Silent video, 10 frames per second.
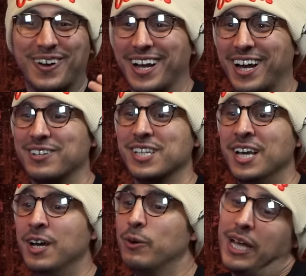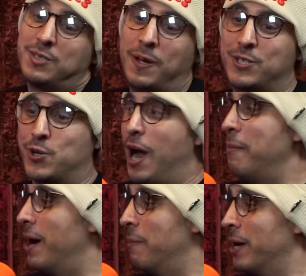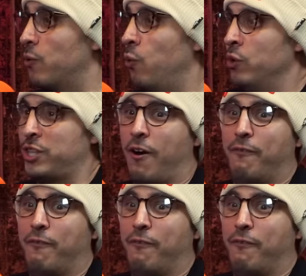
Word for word: Frogan goes, Well, that's my trauma. I'm like, what the